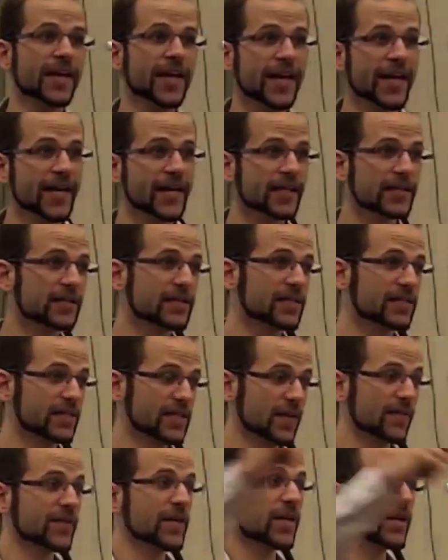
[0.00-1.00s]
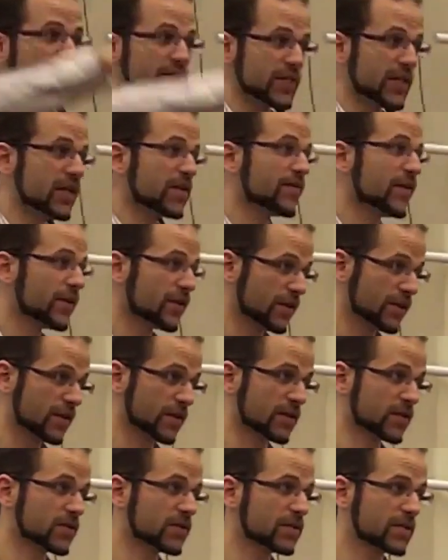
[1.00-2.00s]
they had a 7 out of 10 of other
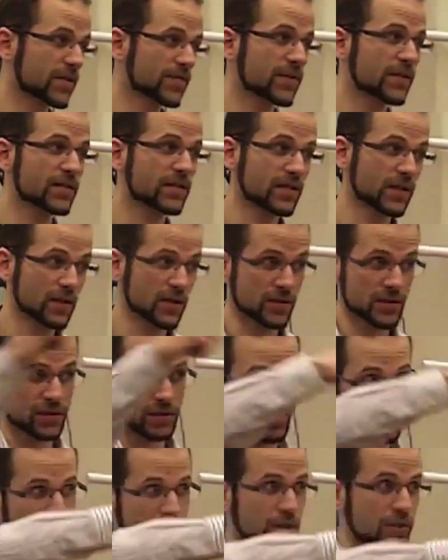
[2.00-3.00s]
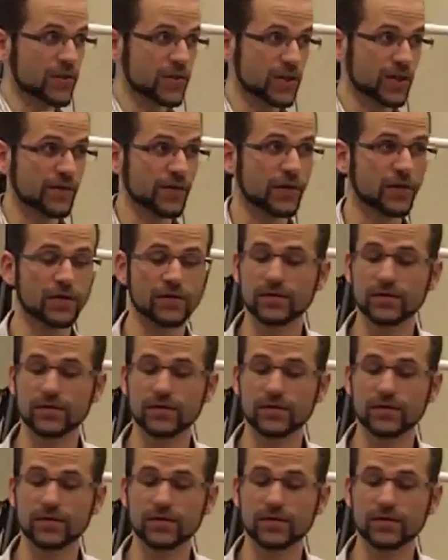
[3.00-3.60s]
things. Another 7